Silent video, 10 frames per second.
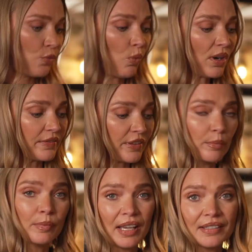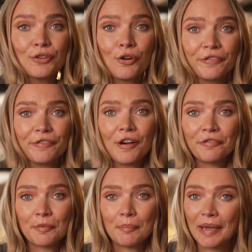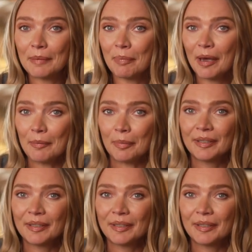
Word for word: one of them is not far from my pub.